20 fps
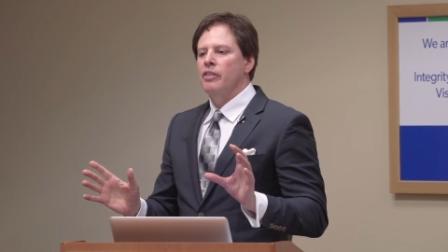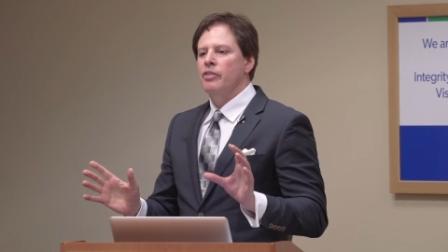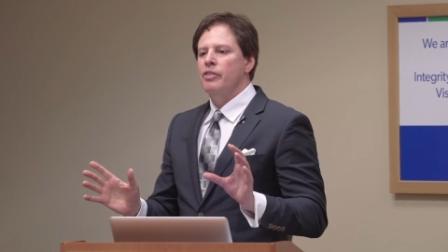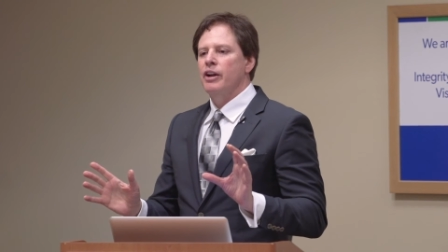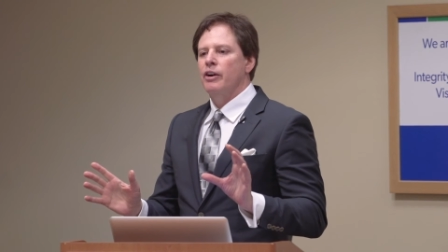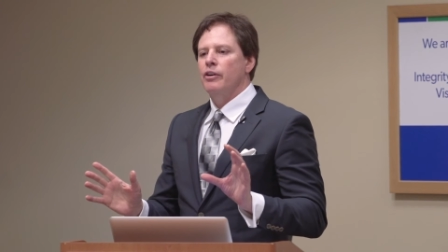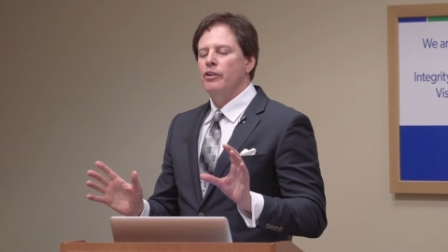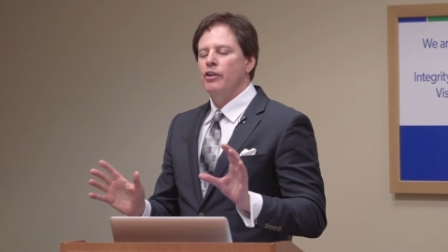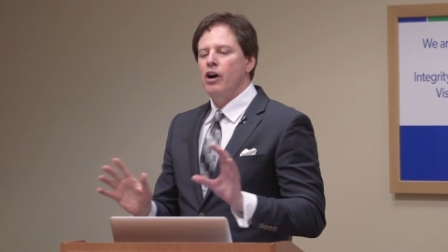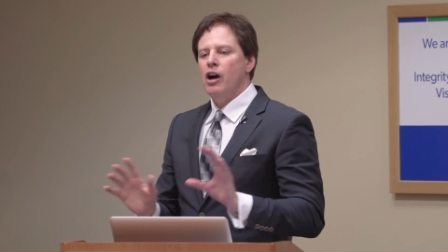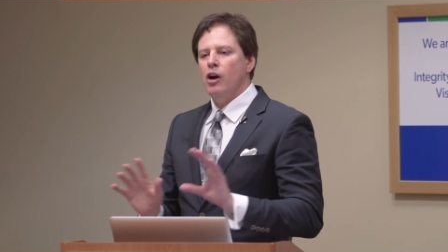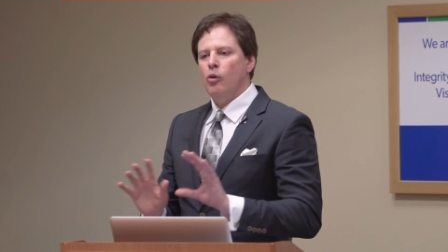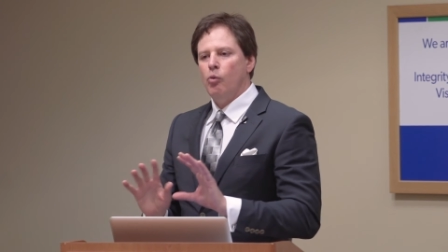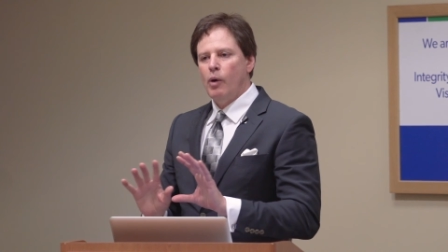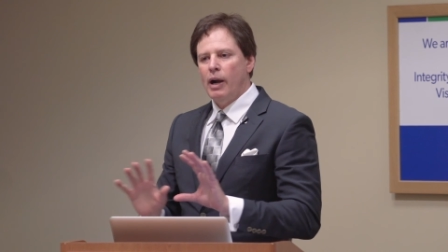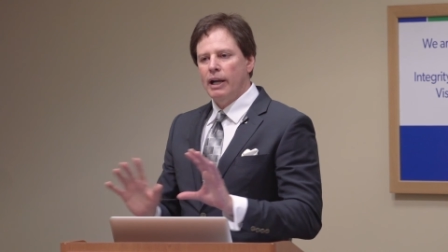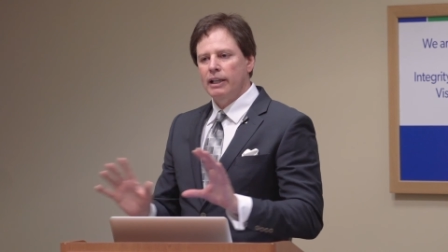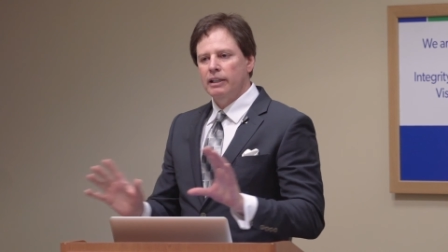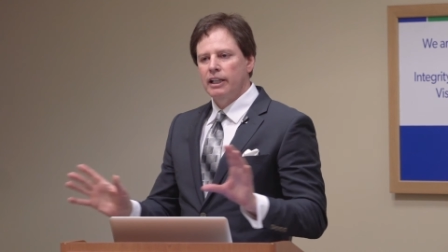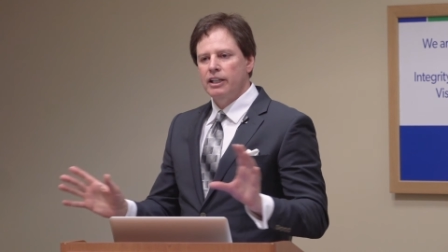They're
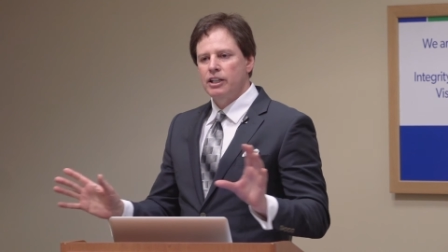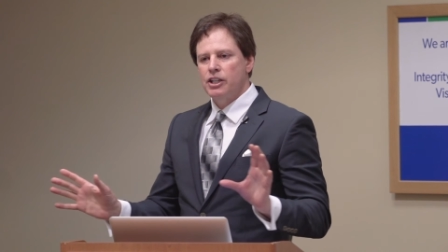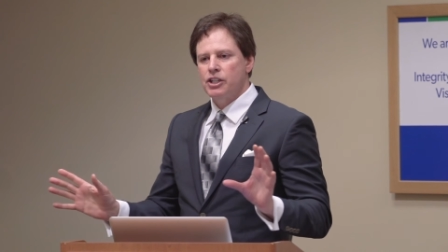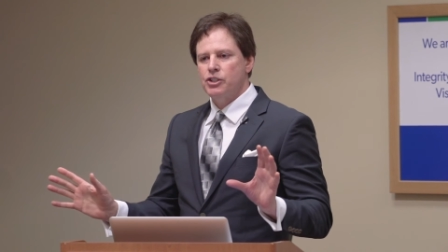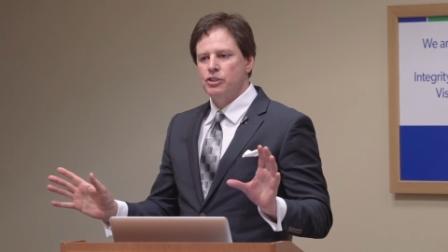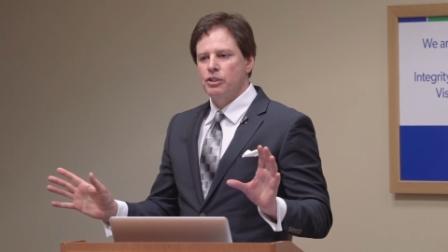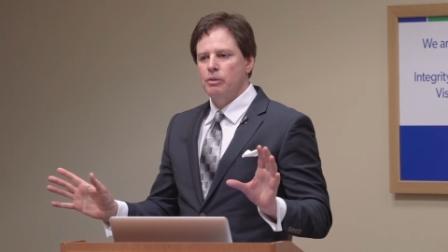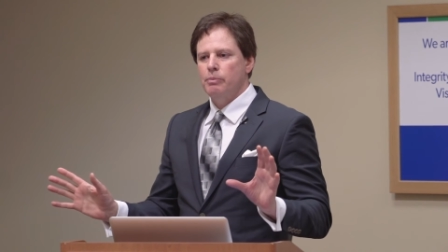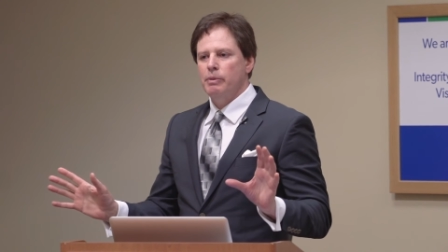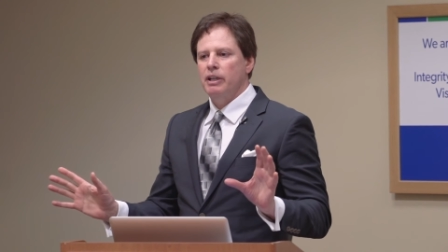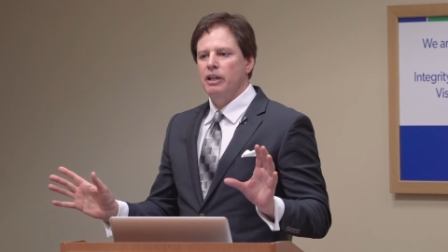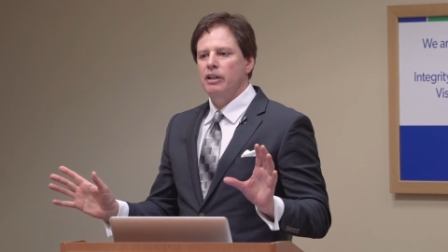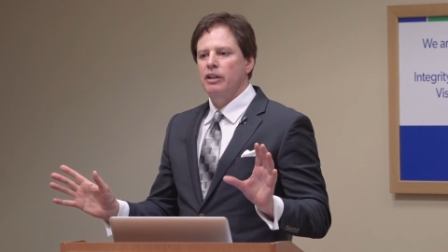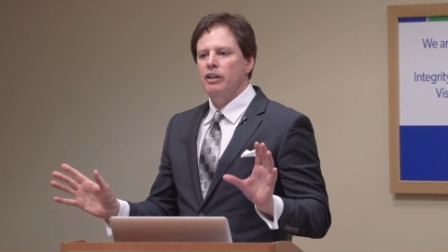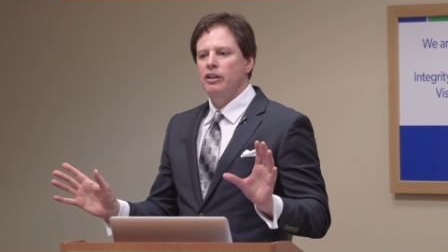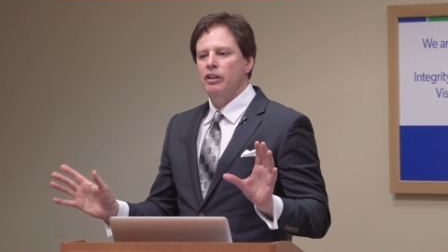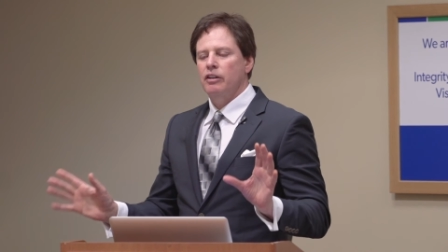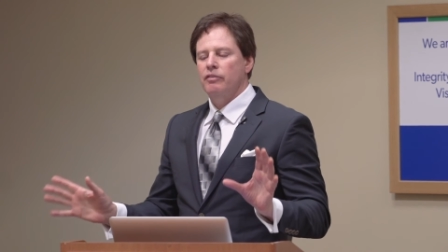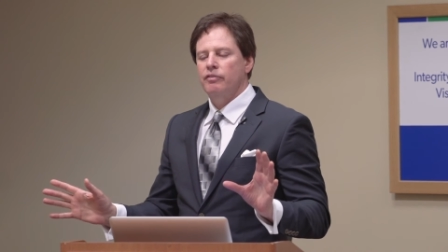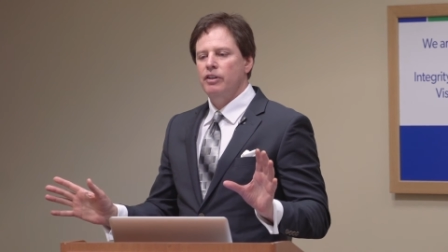not widely
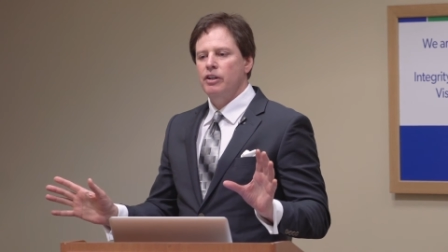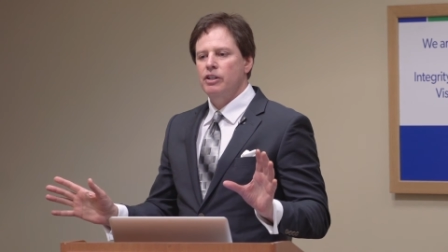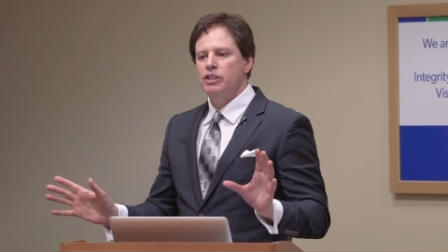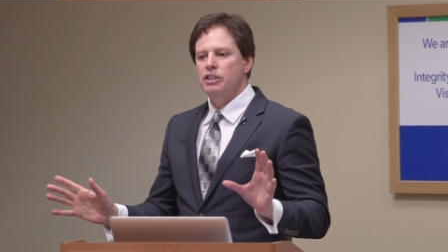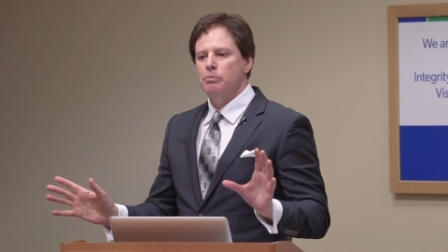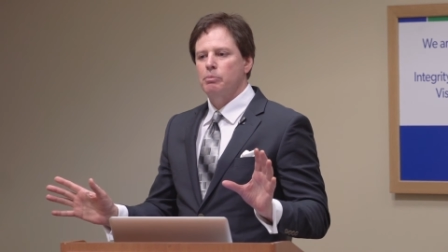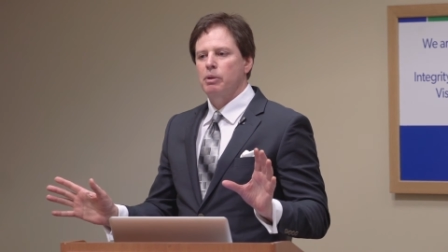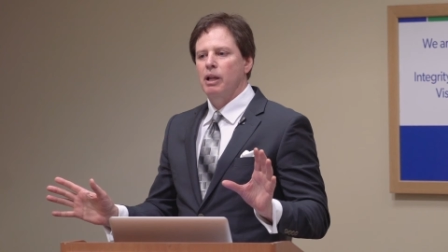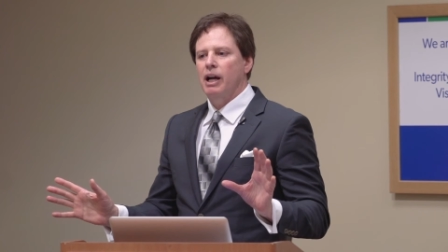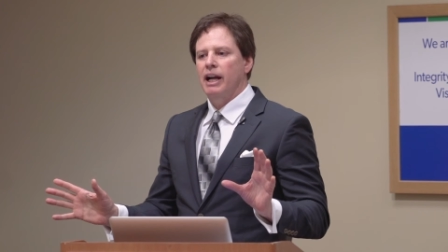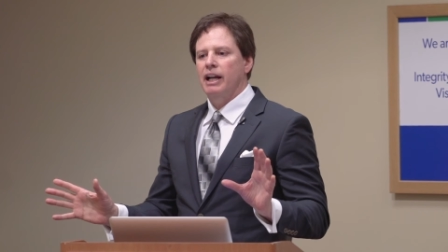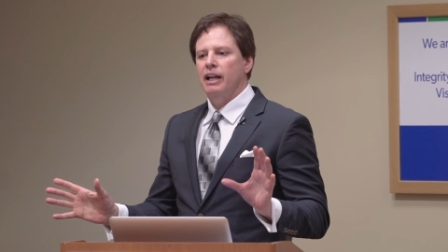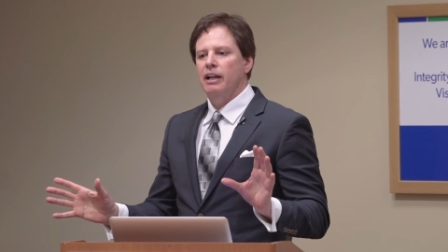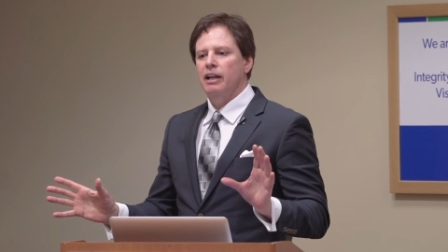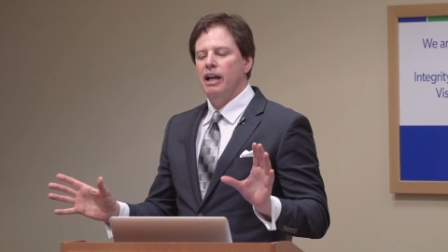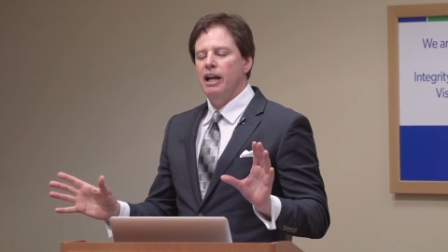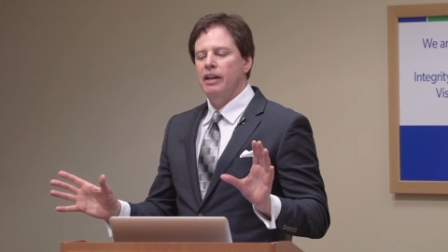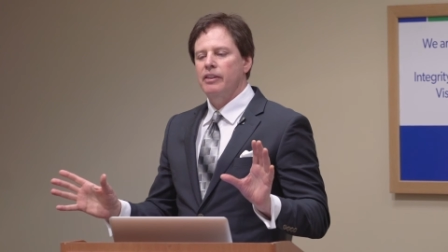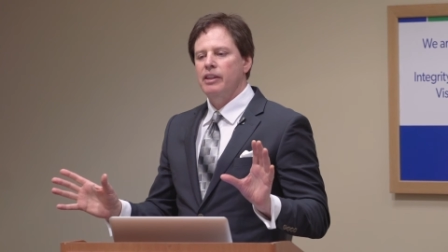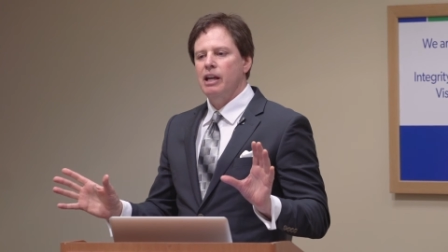distributed in the food
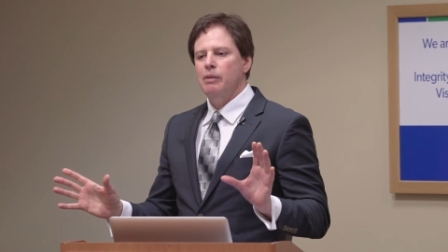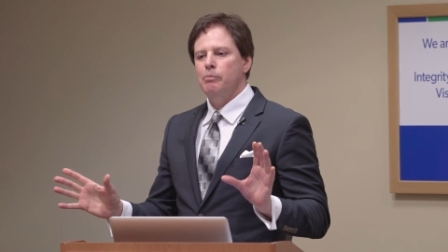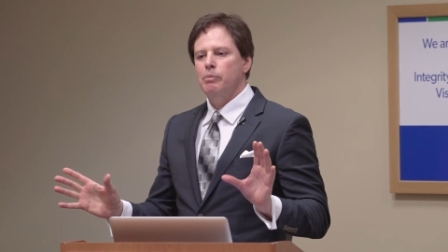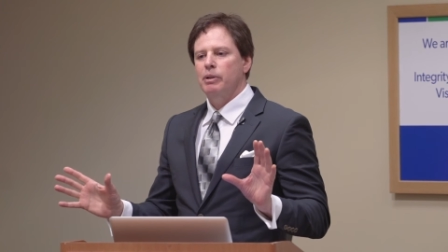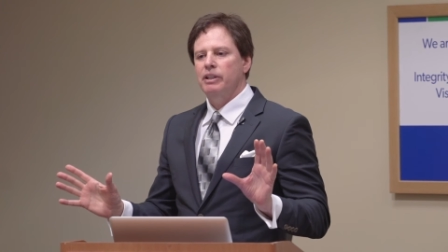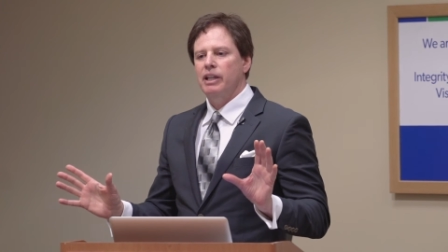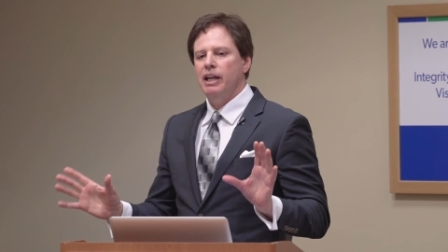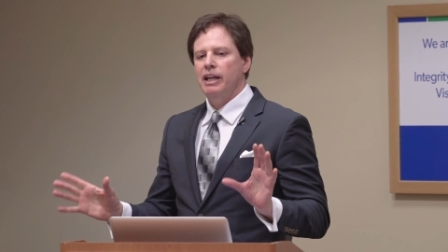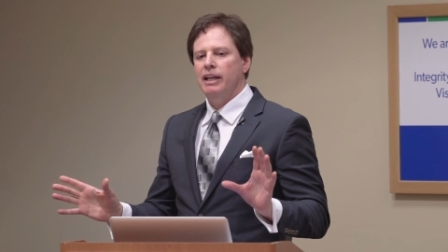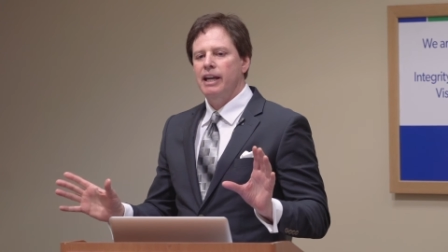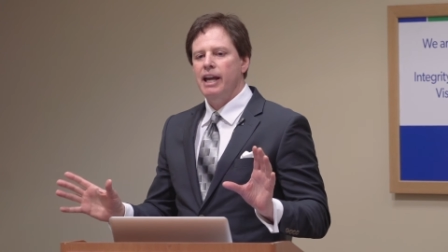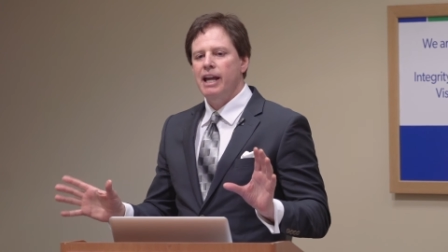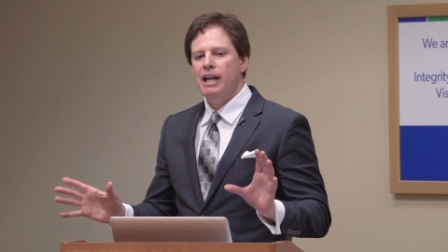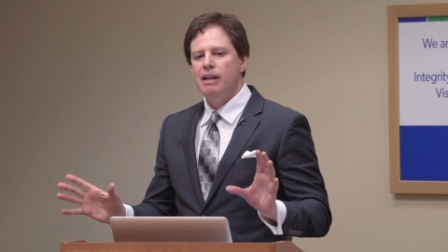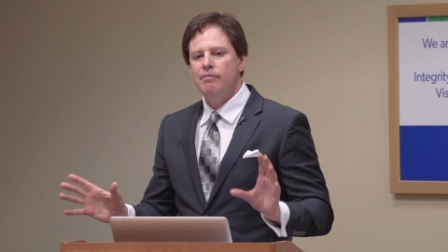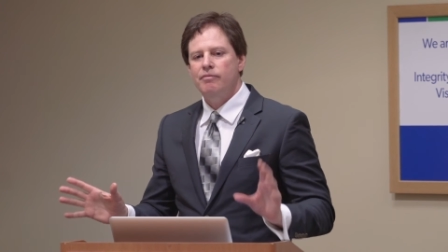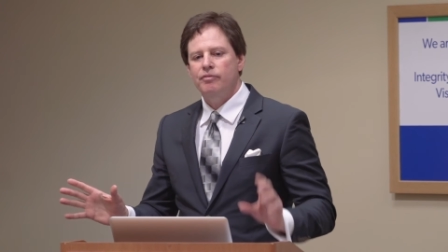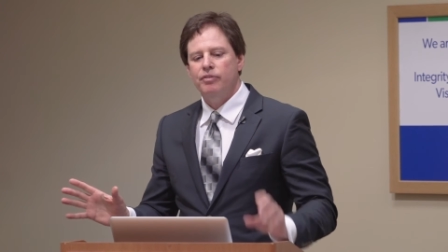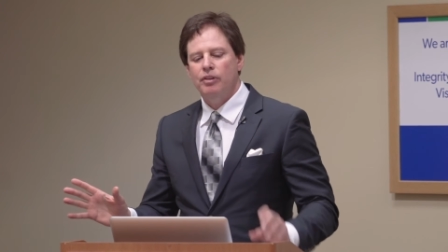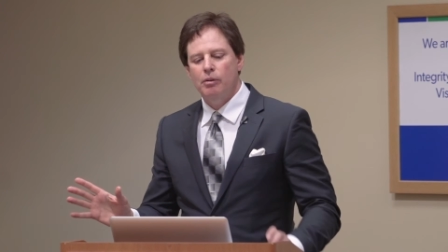supply, and they, but they
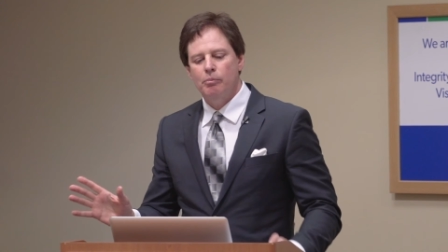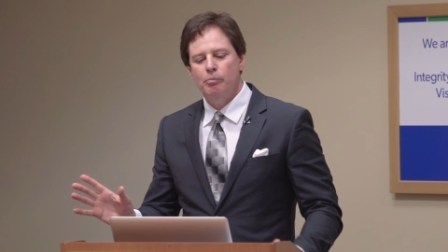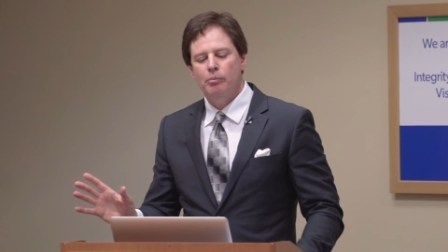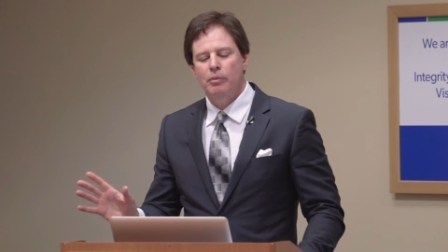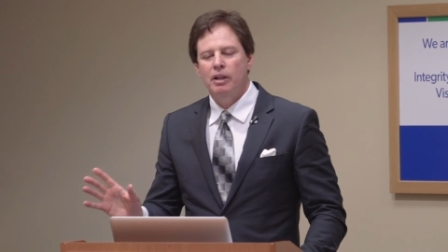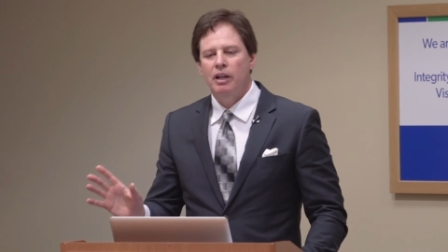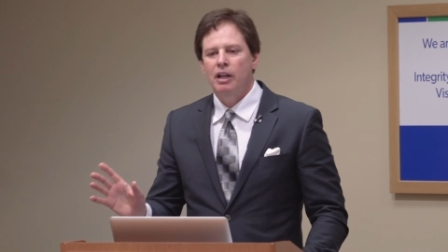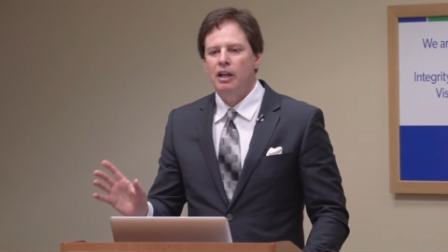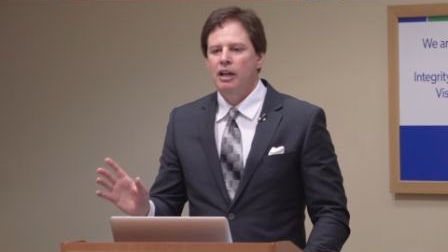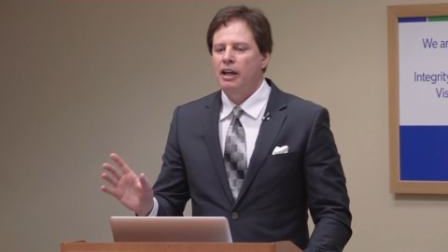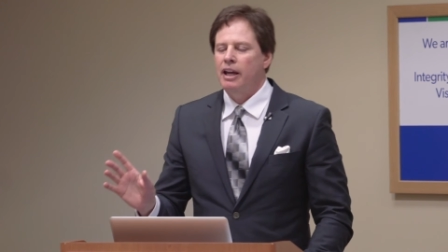came from